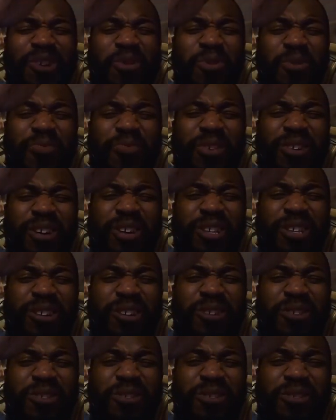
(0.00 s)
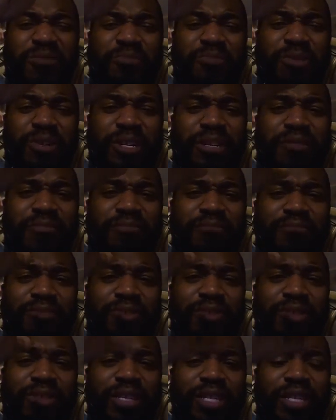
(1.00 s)
hold it very long, but you
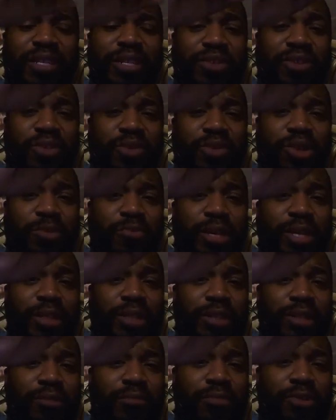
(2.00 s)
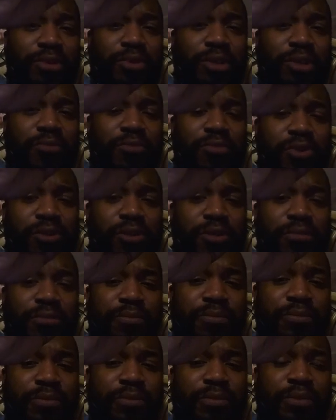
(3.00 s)
see, there's no space in the middle anymore.
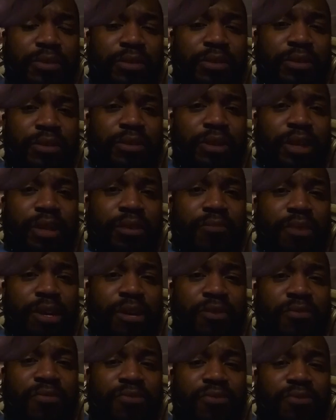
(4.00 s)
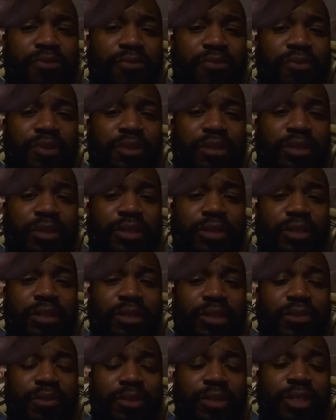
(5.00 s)
I can make a full fist.
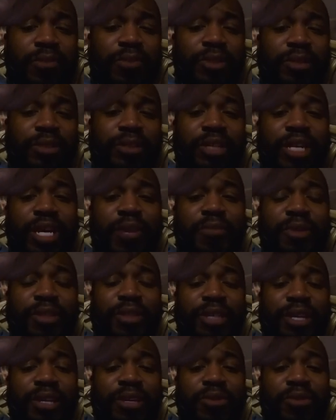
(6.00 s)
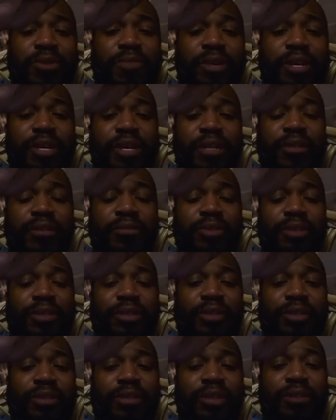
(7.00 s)
What's up, Mr. Thomas? How you doing, man? Good
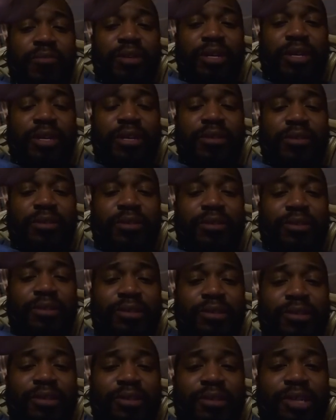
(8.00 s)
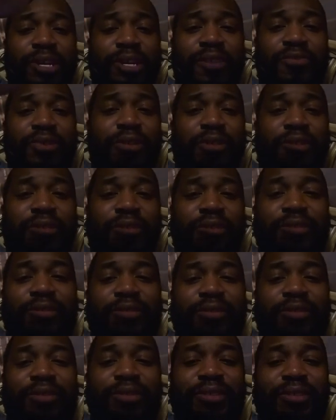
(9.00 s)
to see you, man. Love you.
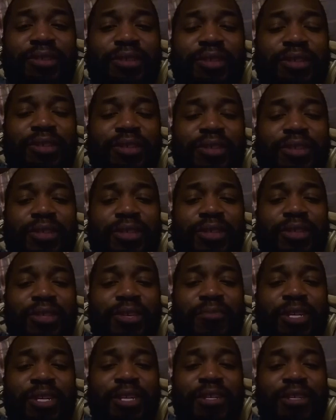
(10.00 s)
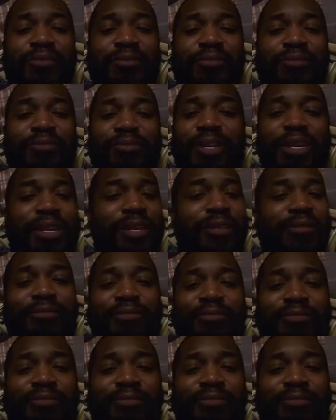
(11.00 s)
Good to see you, man. Man.